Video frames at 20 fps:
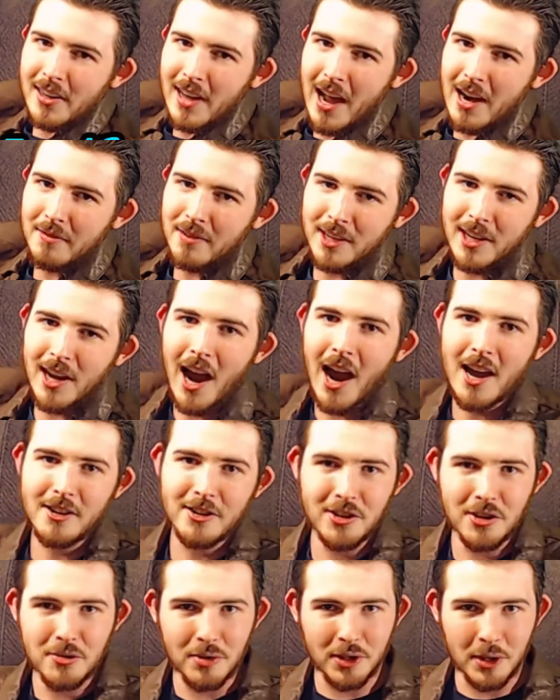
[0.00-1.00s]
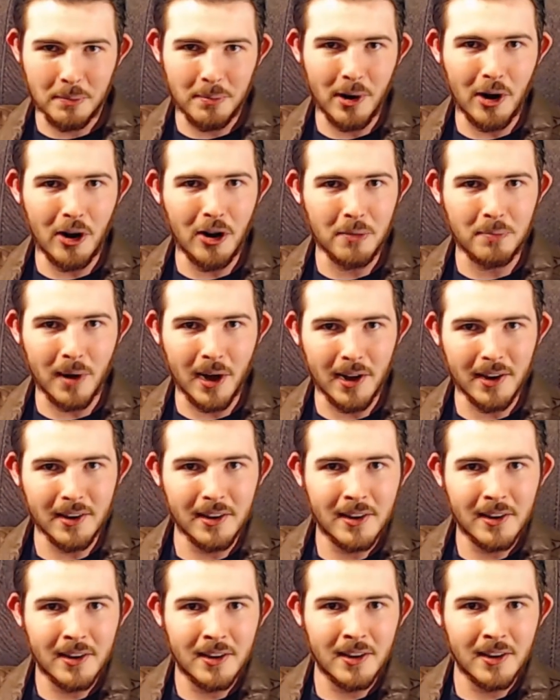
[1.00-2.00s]
a kaiju with a boat. But
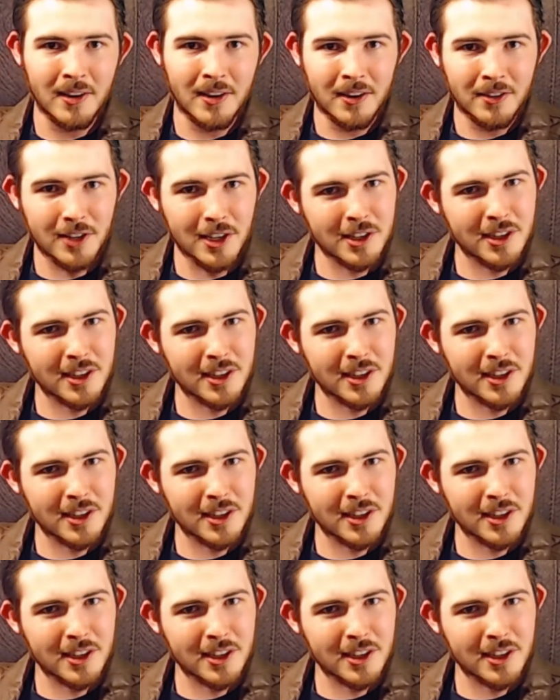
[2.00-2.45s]
this